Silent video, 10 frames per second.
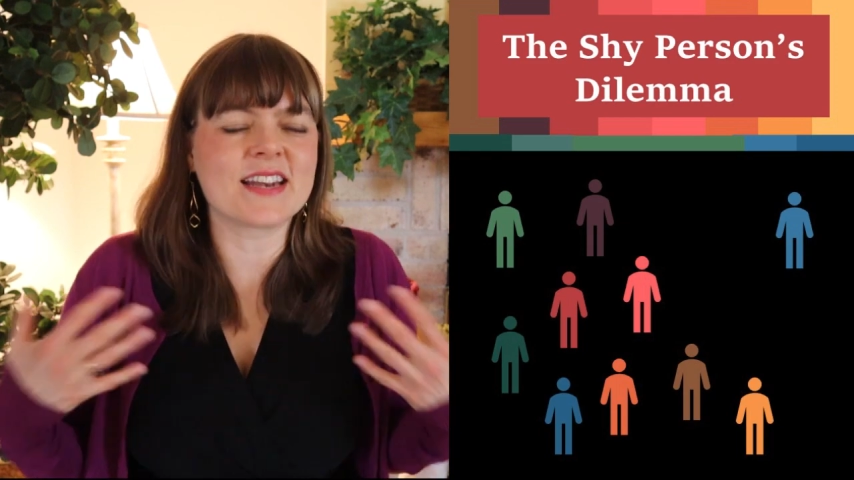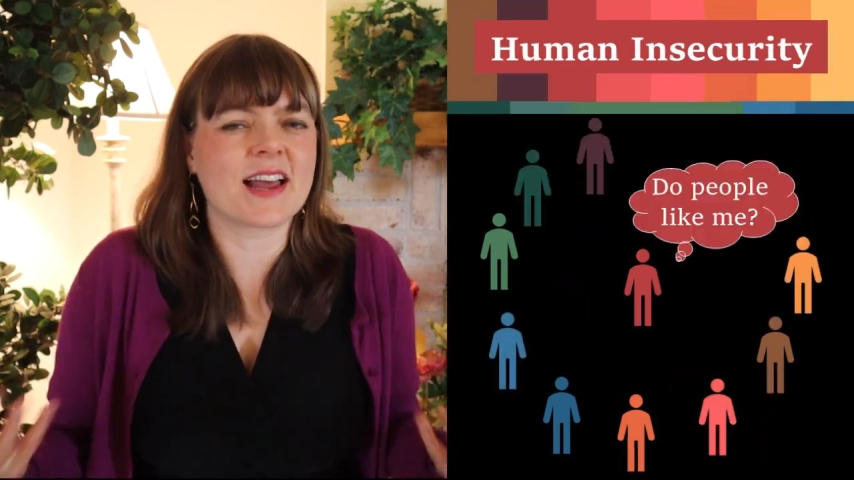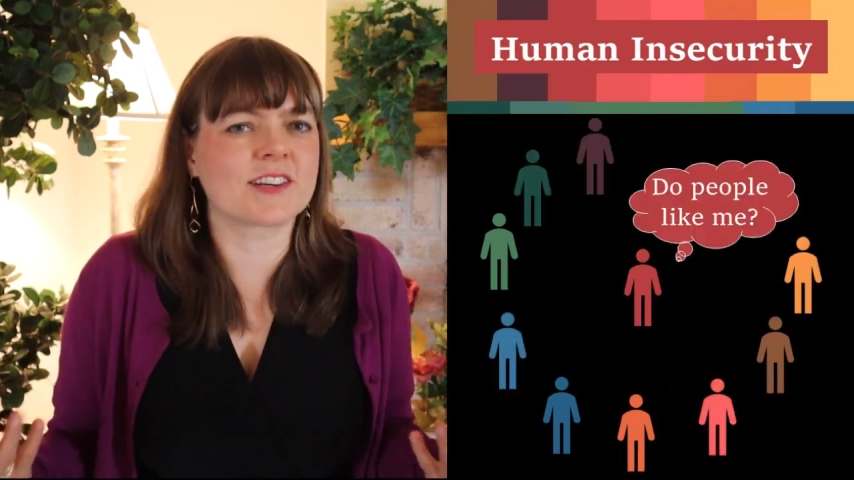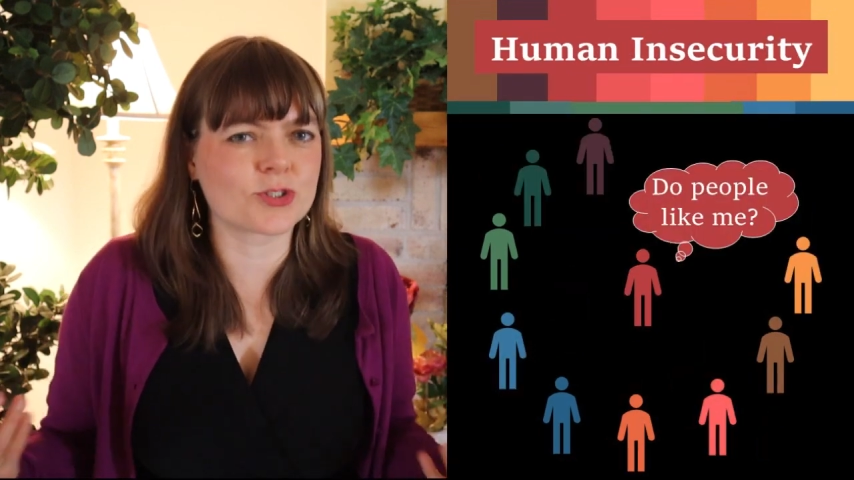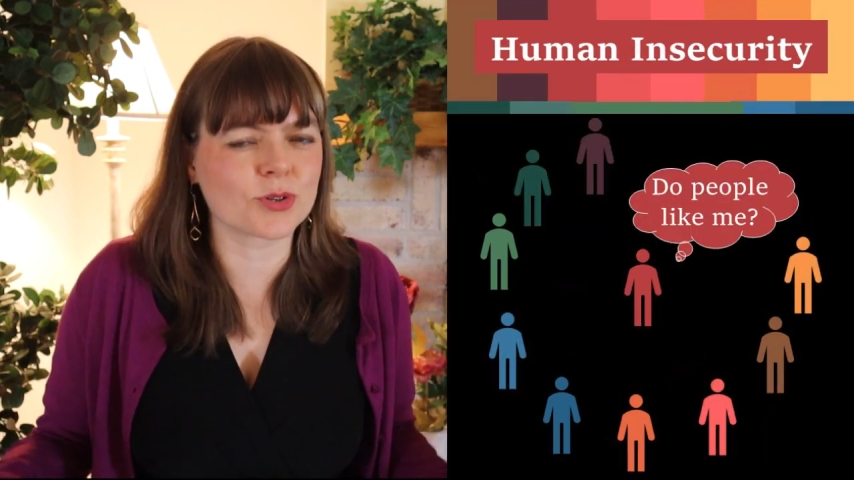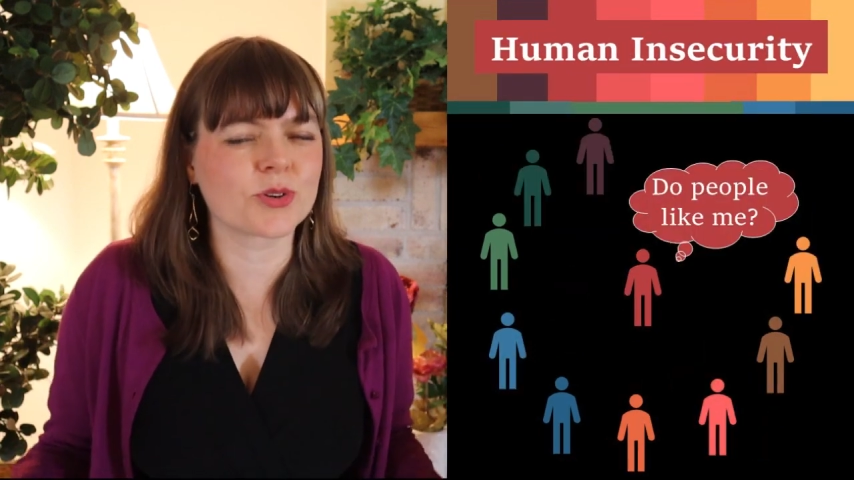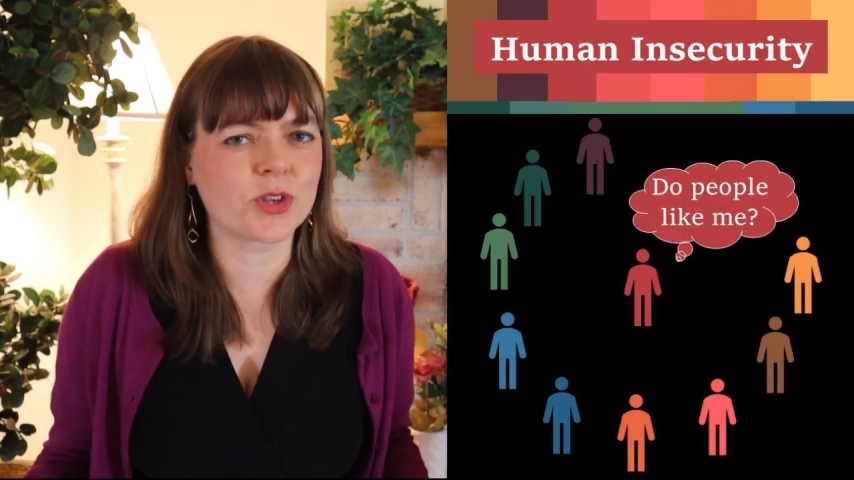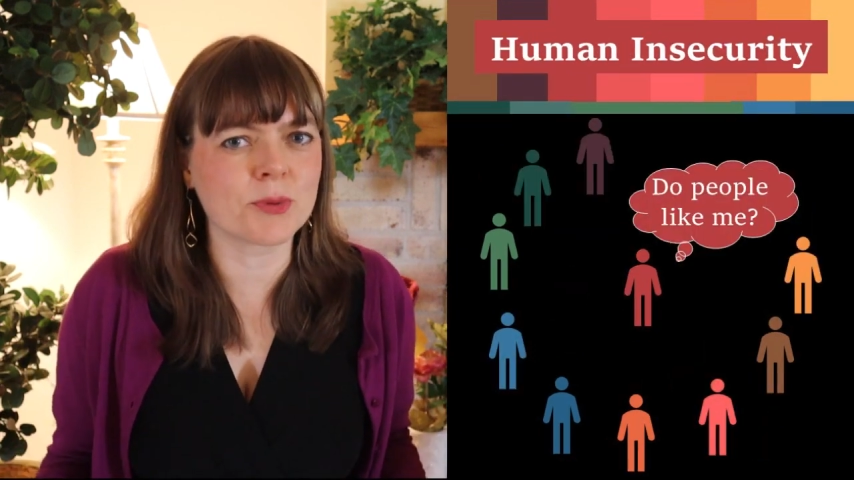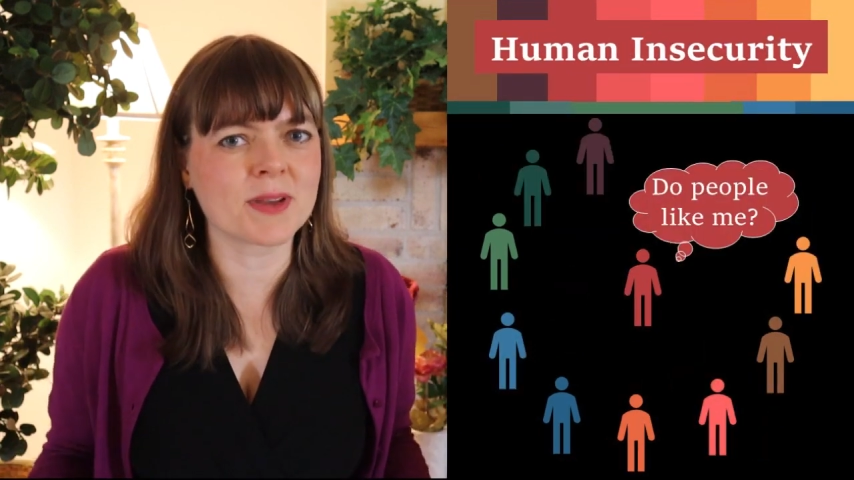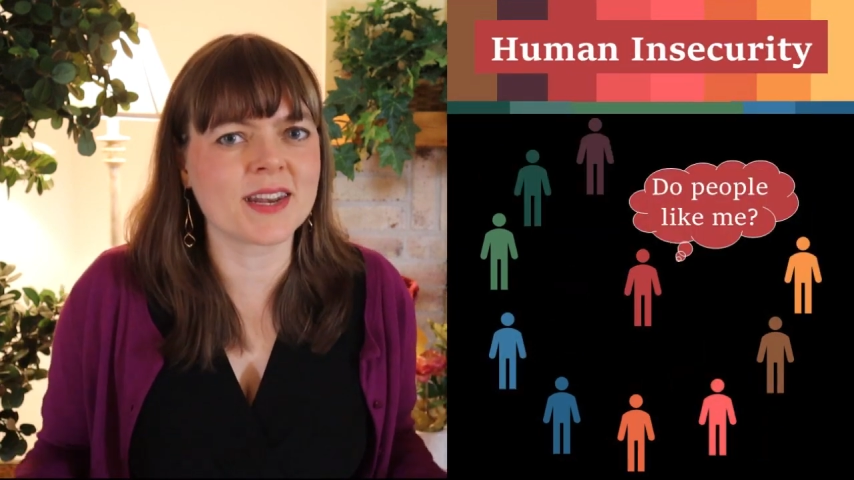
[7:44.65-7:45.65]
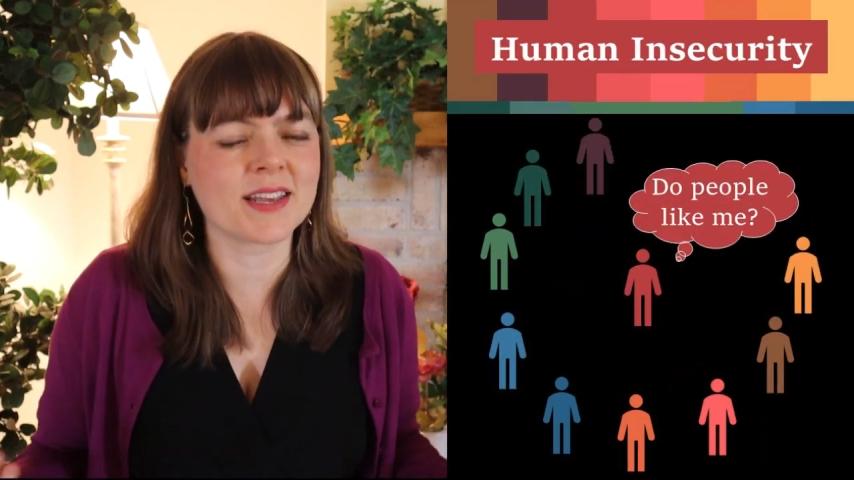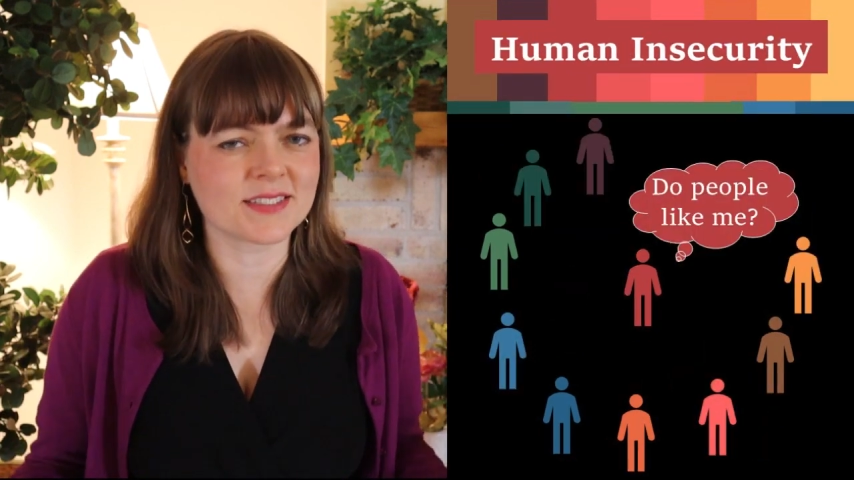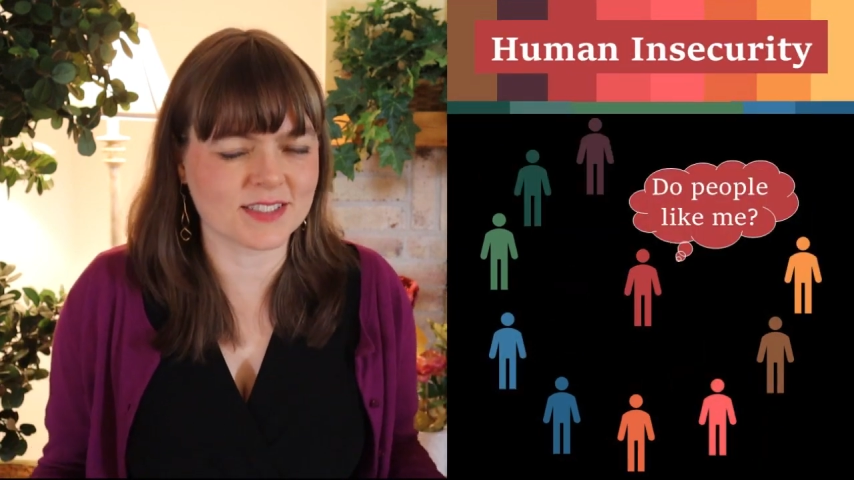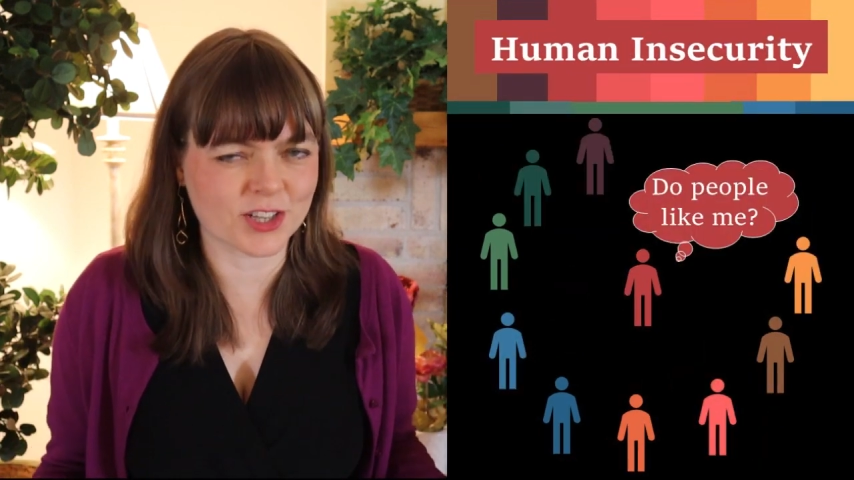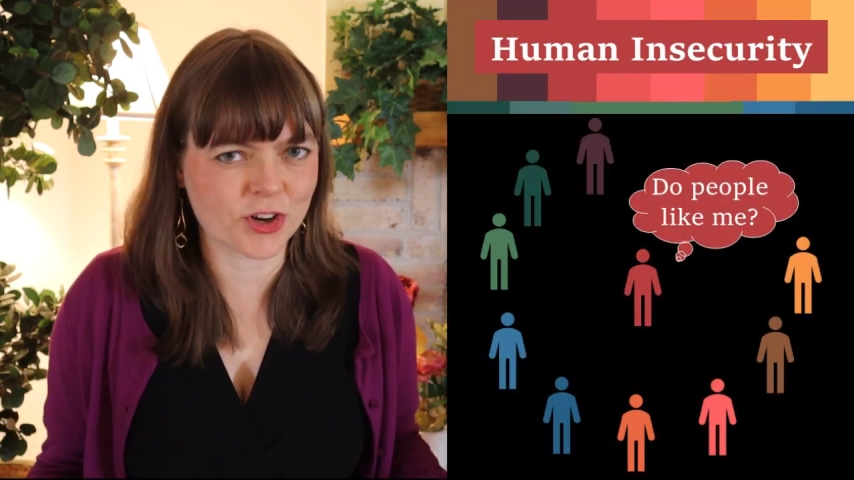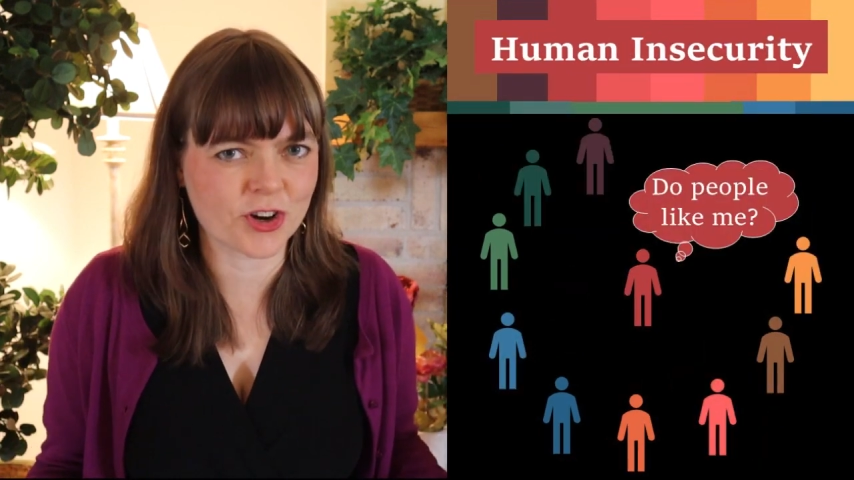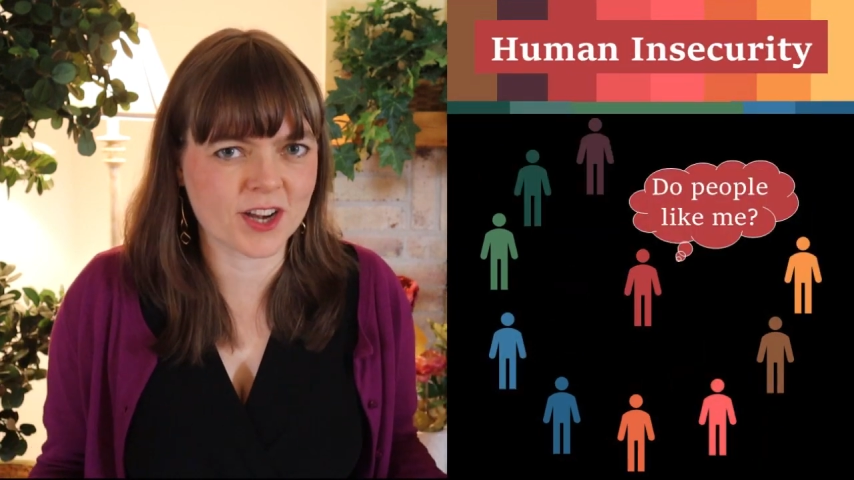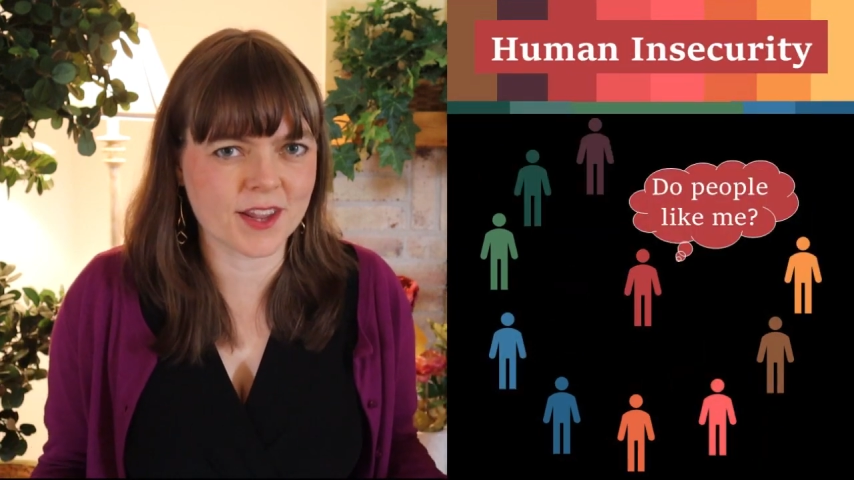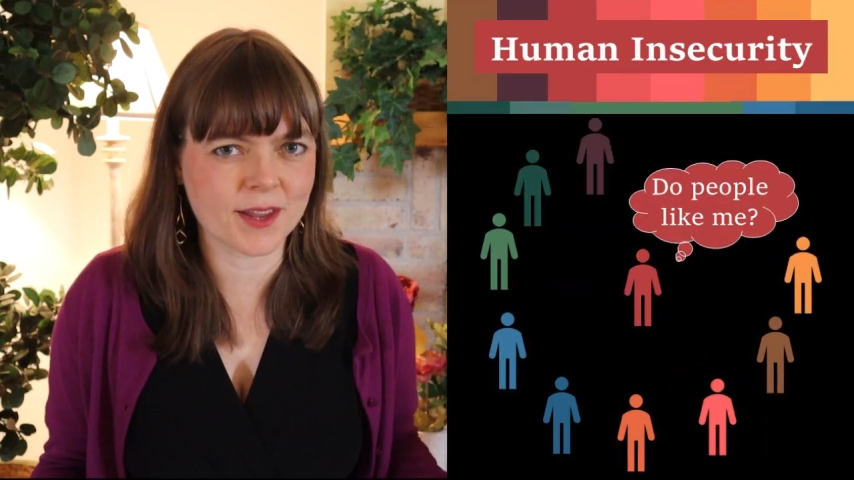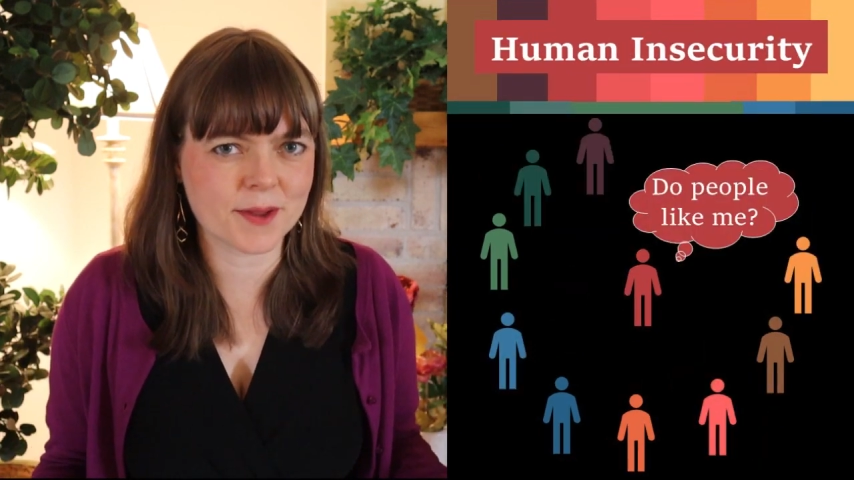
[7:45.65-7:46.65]
natural human
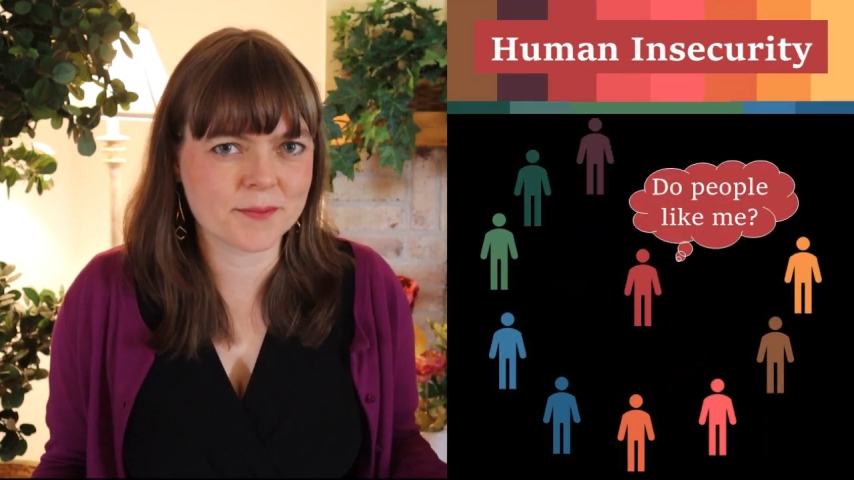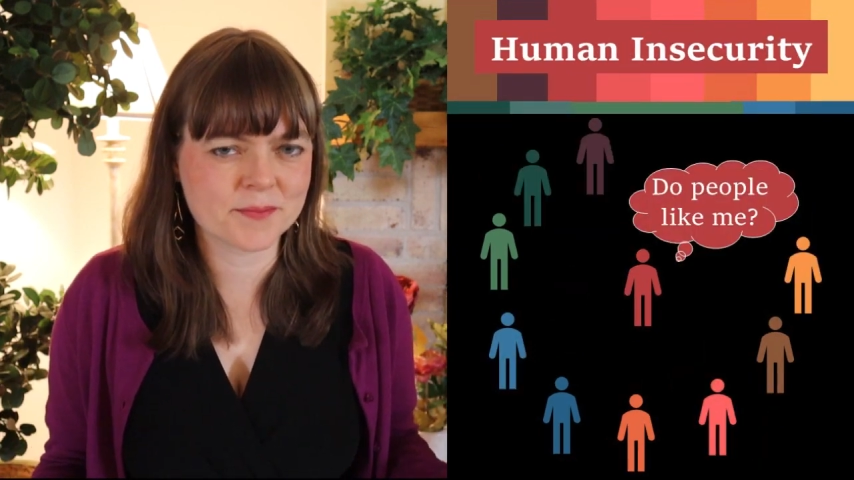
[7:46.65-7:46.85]
insecurity.